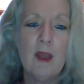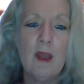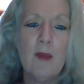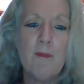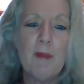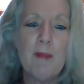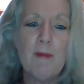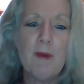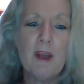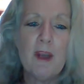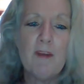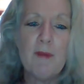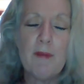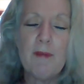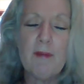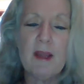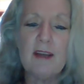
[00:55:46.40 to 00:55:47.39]
People give
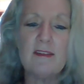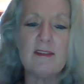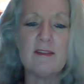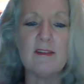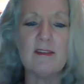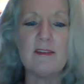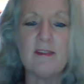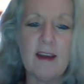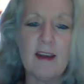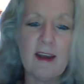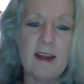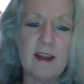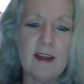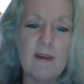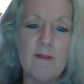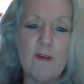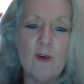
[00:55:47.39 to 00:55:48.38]
me places to
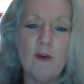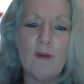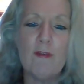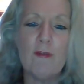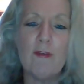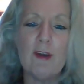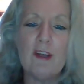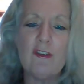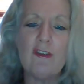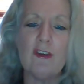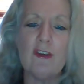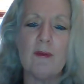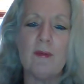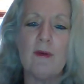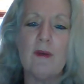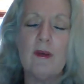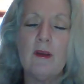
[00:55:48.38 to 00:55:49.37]
stay, food, friendship,
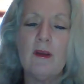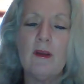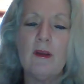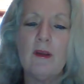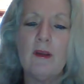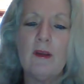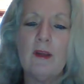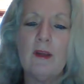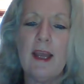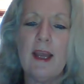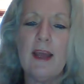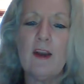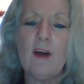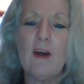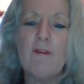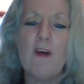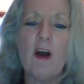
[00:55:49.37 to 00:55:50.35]
and
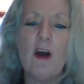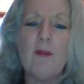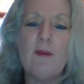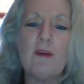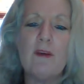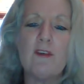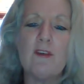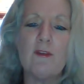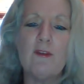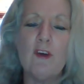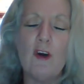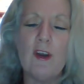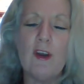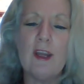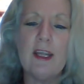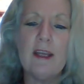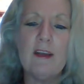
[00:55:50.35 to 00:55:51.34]
I find myself not
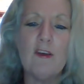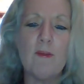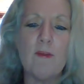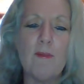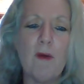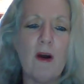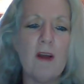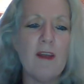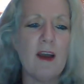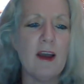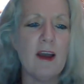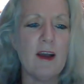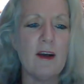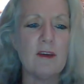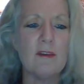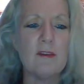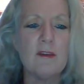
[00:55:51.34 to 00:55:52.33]
needing to buy the
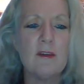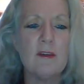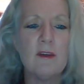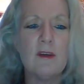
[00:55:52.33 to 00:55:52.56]
house.